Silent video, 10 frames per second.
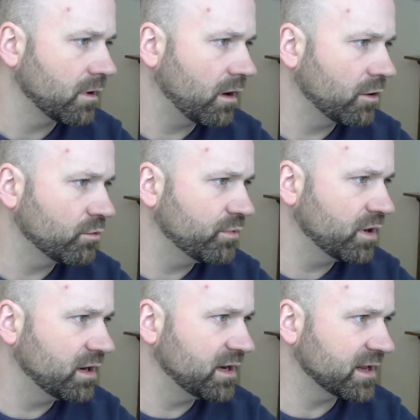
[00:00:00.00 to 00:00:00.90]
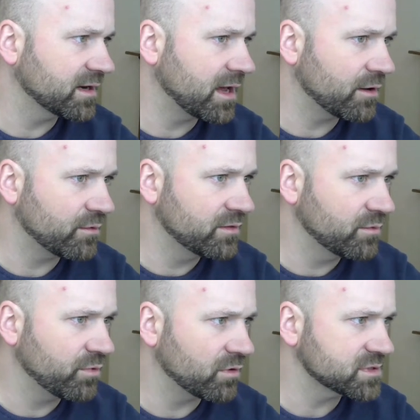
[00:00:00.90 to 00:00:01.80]
I will put a link now in the
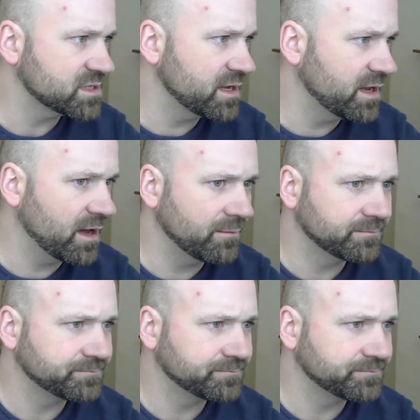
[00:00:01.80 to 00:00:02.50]
box here.